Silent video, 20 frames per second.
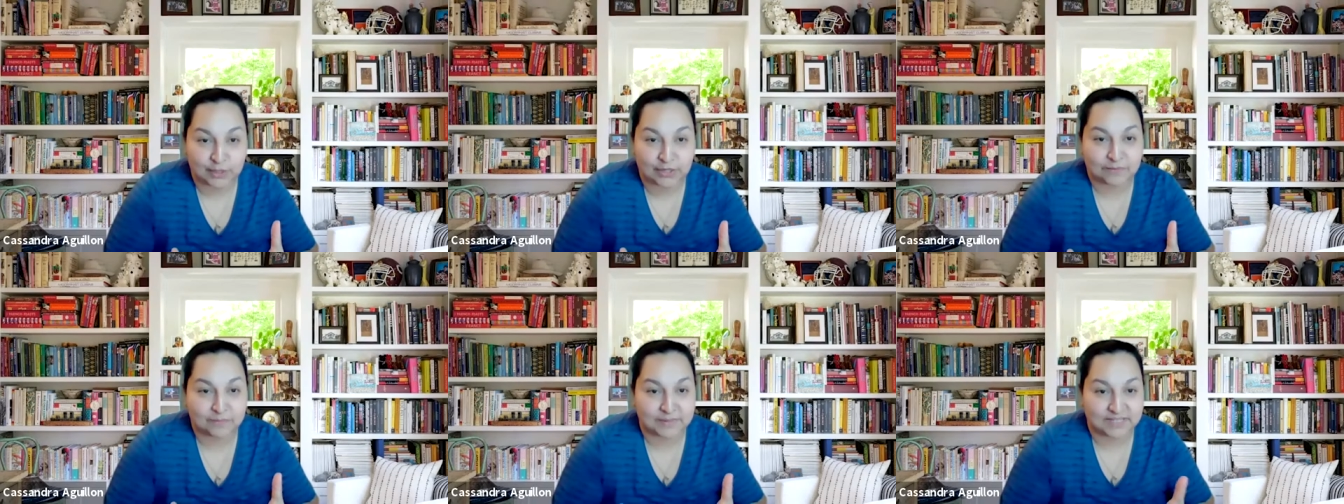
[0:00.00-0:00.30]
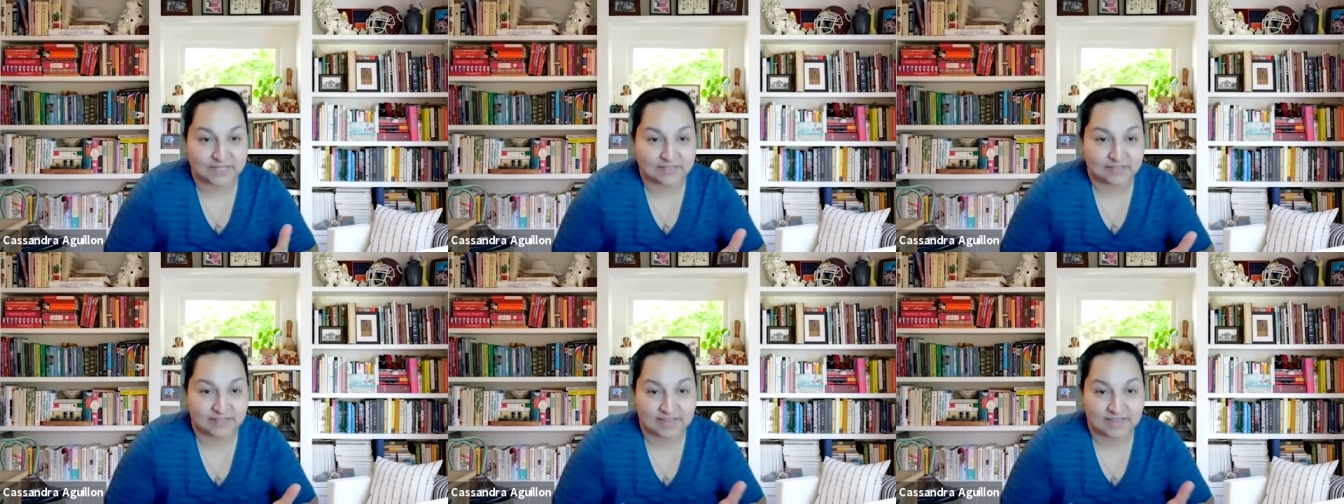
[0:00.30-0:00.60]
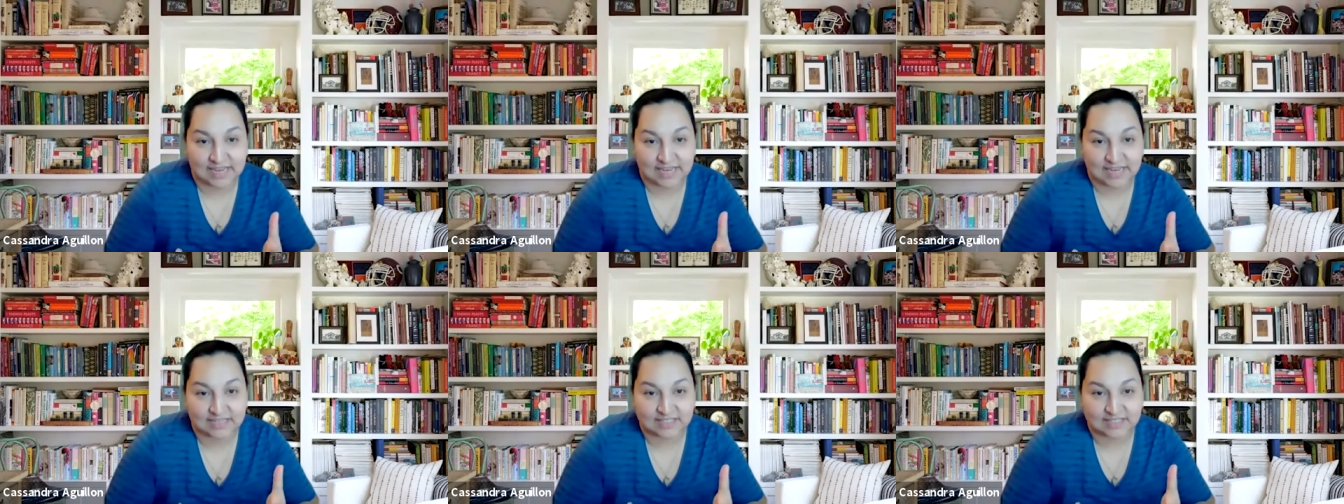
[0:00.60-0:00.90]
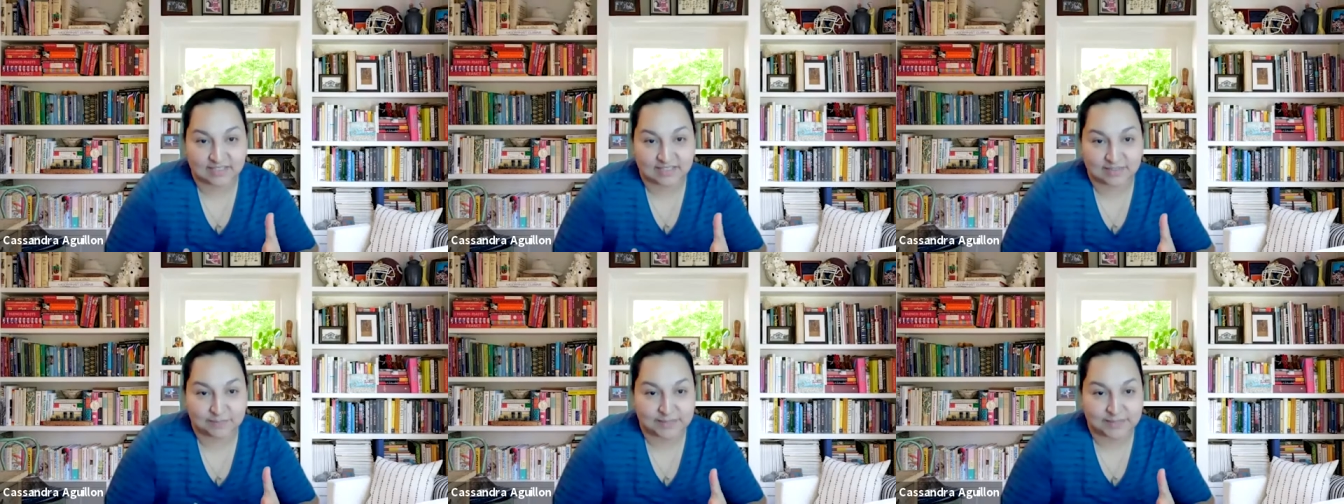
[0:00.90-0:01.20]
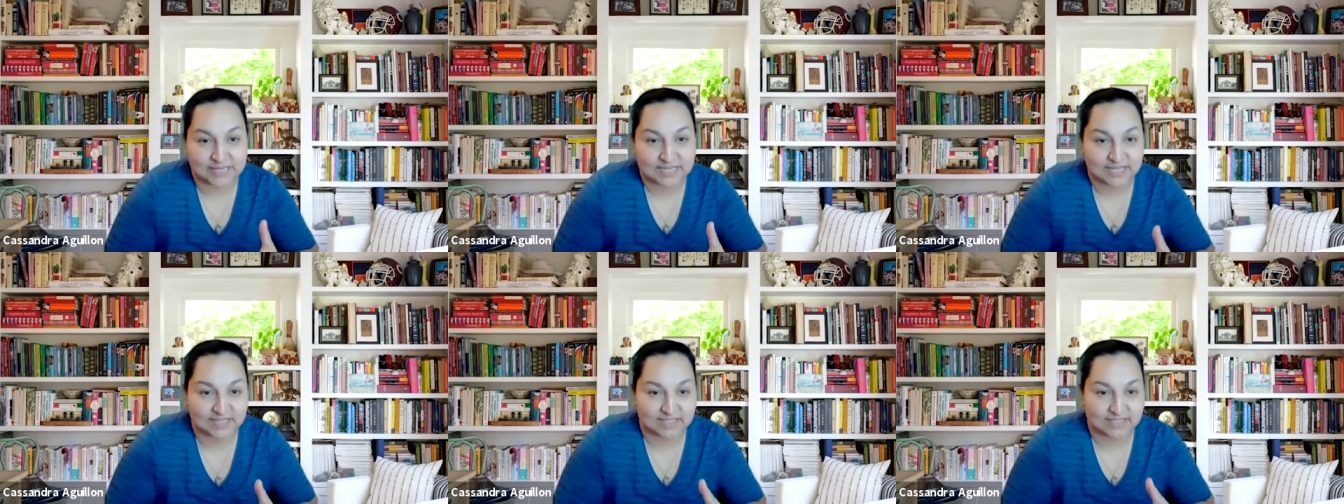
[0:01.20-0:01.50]
part about ads
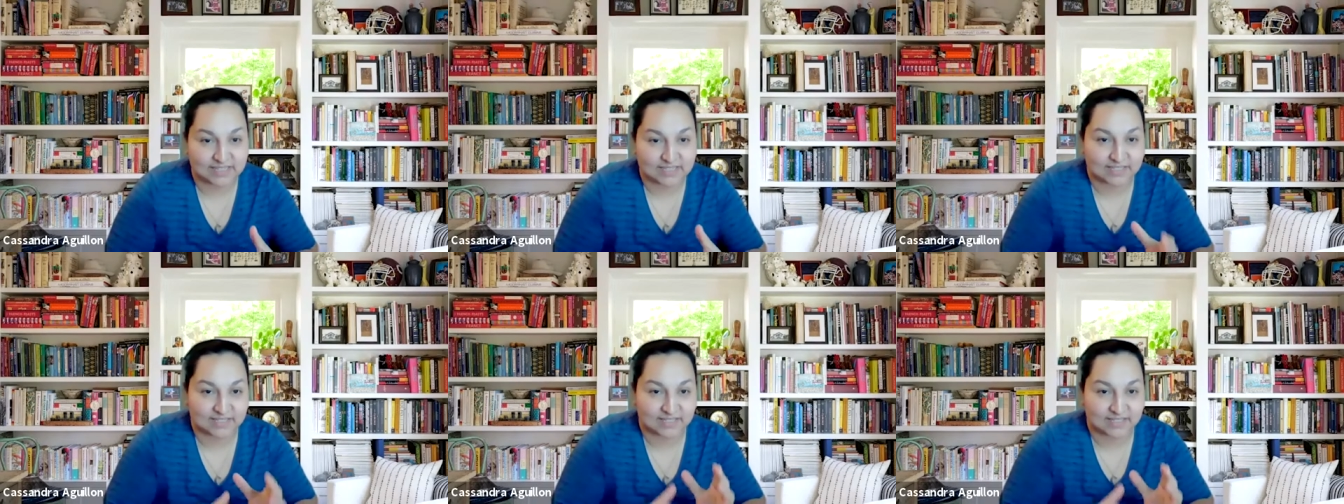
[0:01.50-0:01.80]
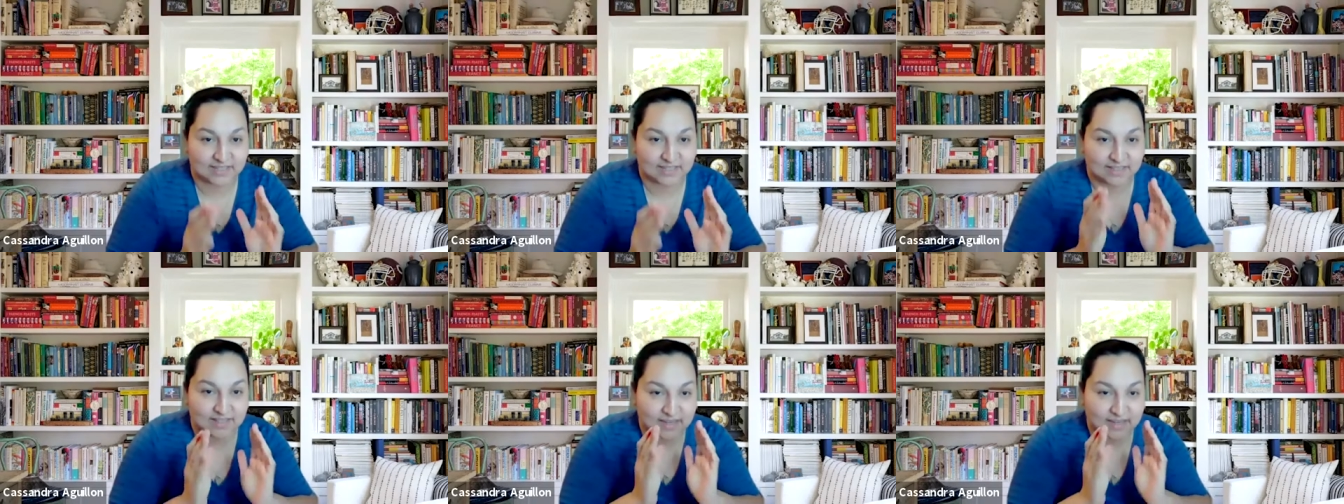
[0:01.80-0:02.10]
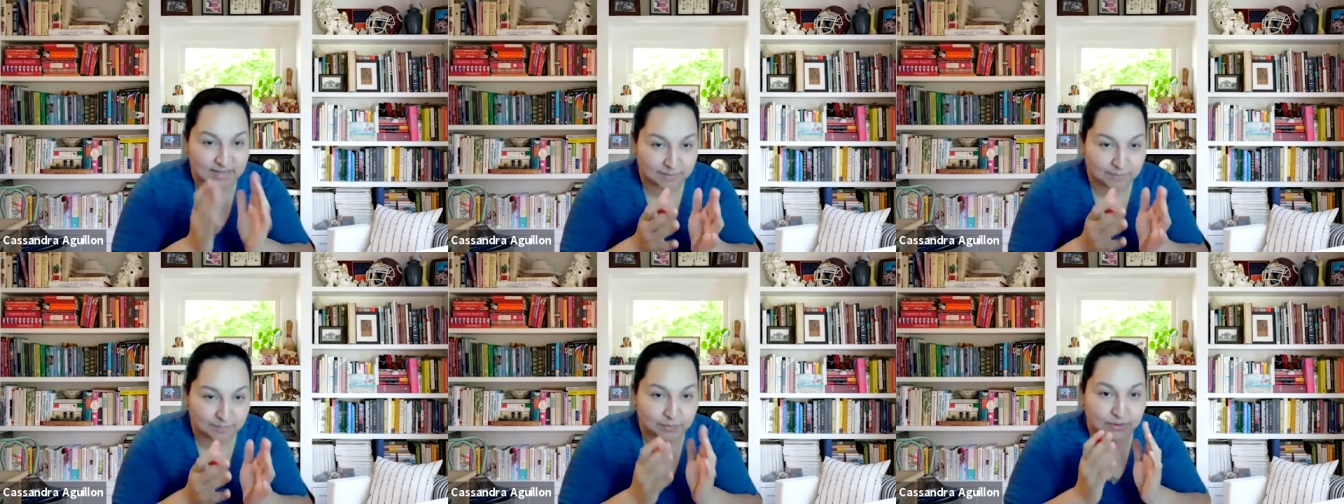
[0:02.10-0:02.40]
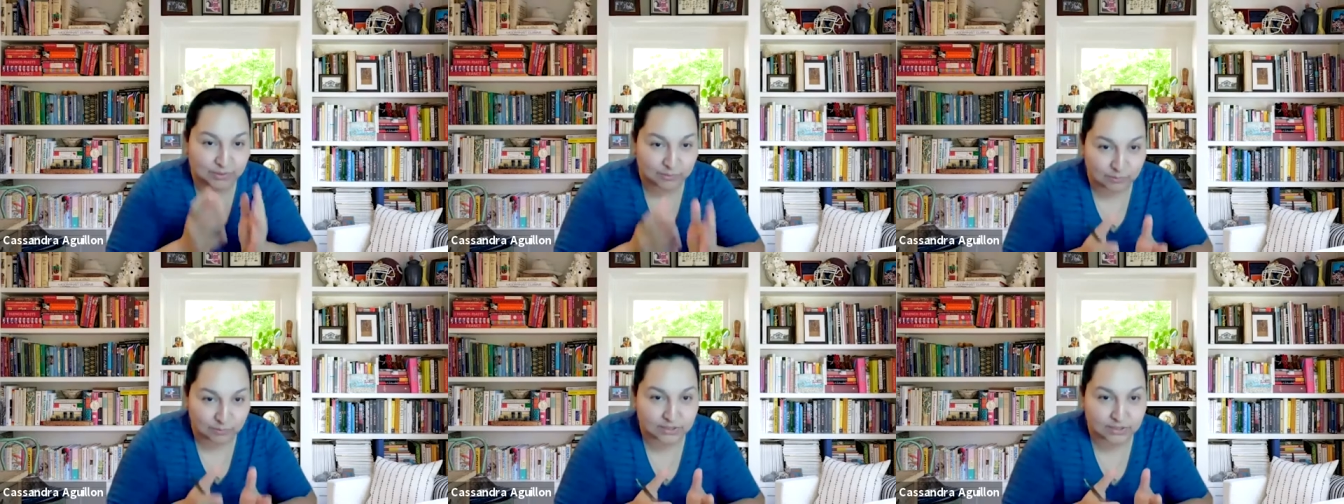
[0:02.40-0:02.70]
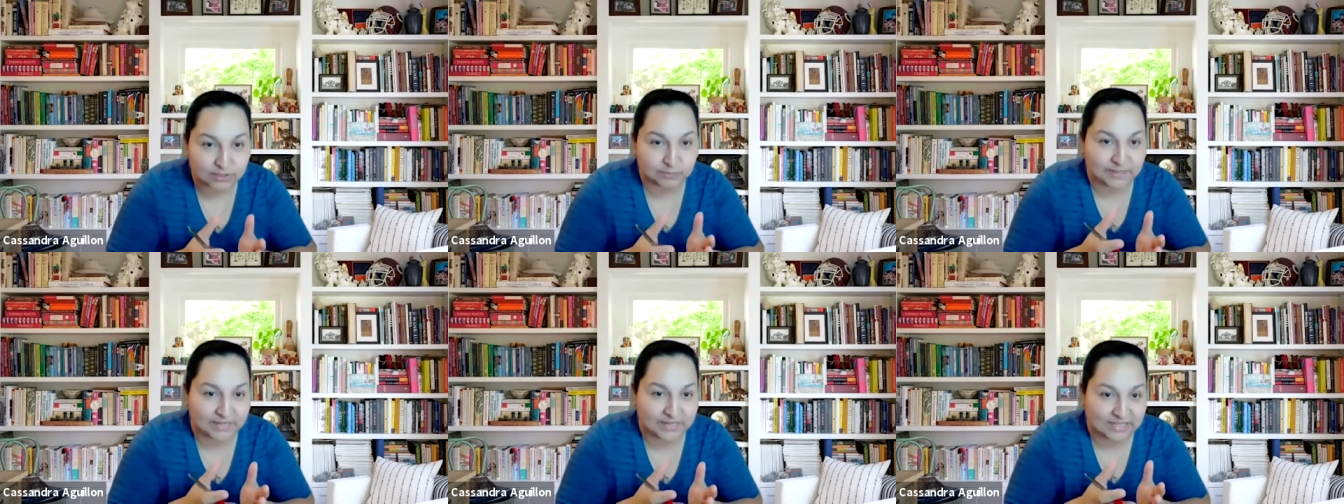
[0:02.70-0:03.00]
because the numbers will
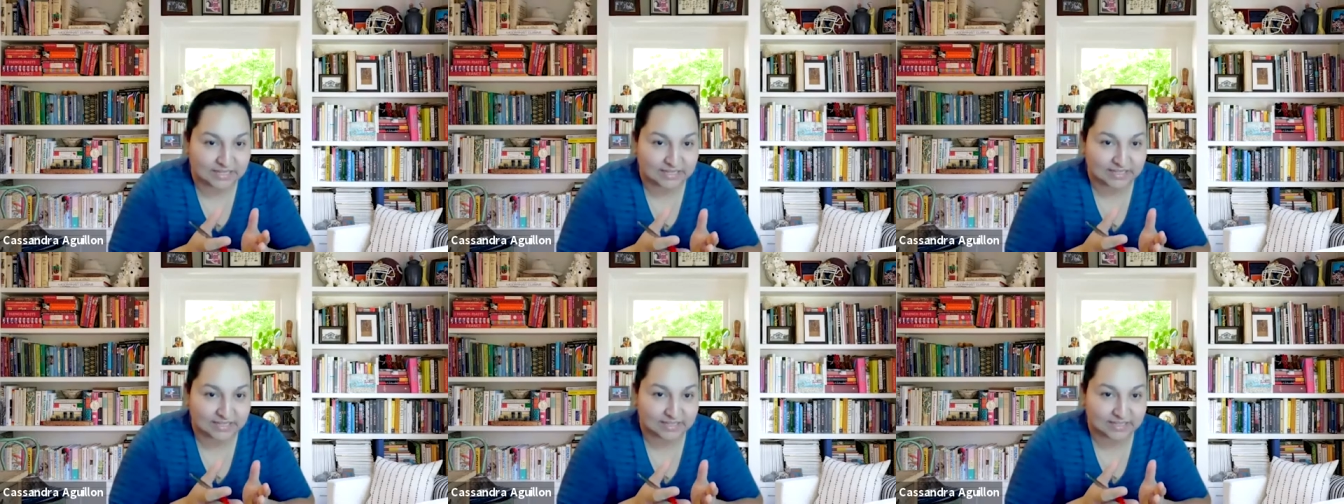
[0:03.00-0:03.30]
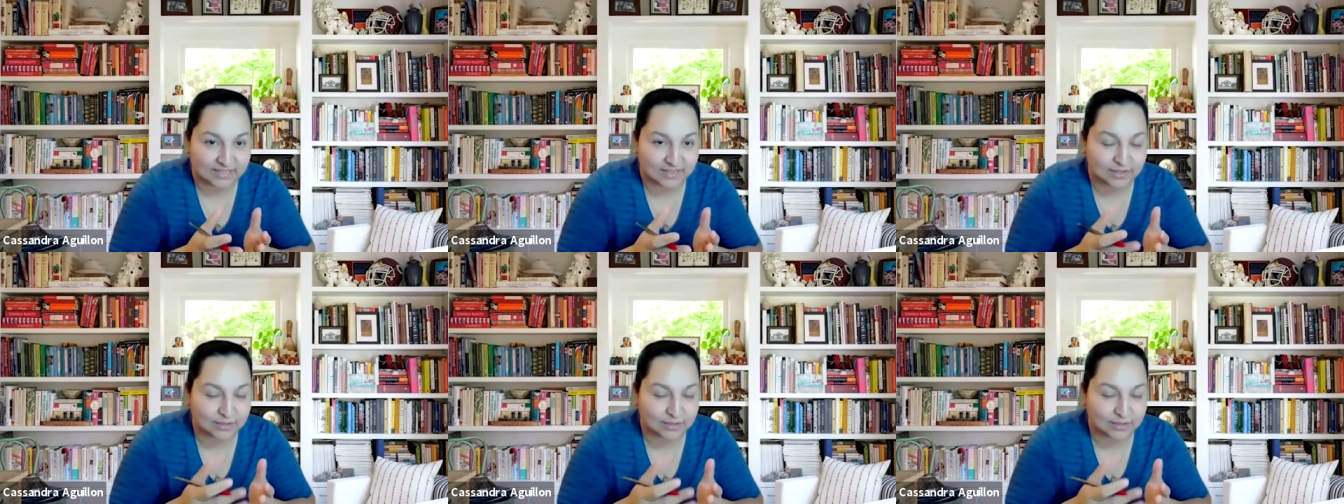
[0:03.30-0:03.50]
speak.